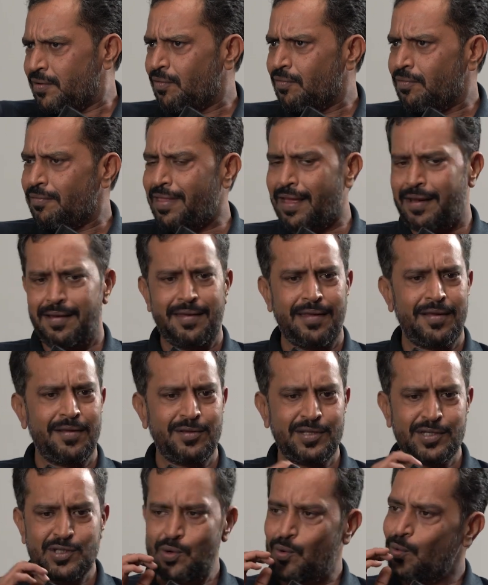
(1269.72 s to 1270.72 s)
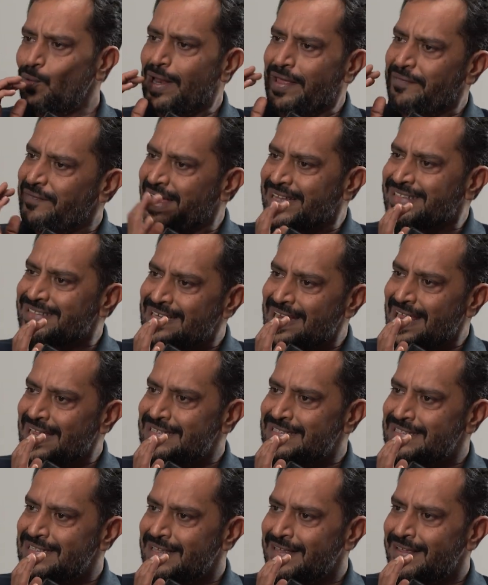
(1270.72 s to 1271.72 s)
know that this whole
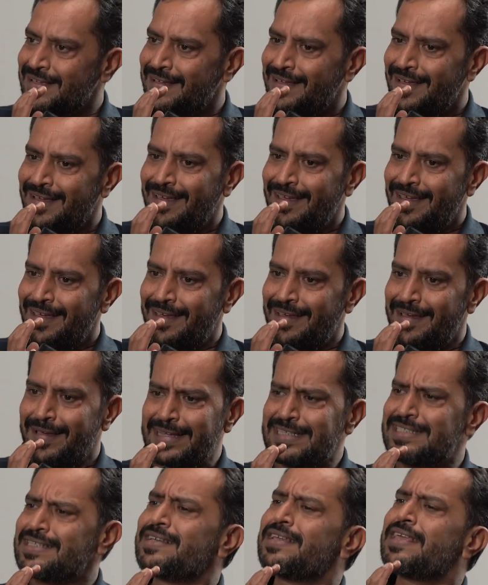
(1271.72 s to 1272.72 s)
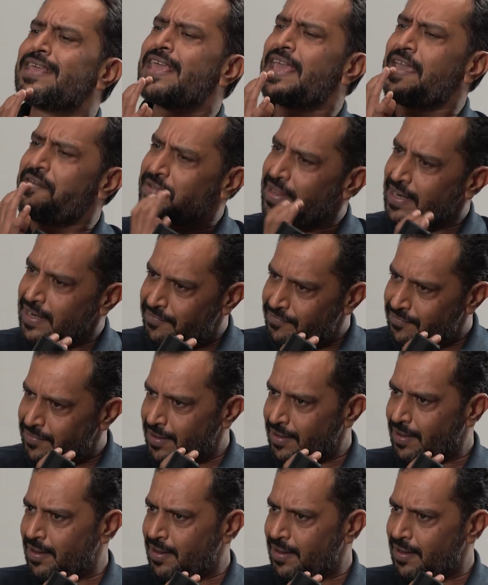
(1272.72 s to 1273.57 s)
evangelizing is a heavy lifting,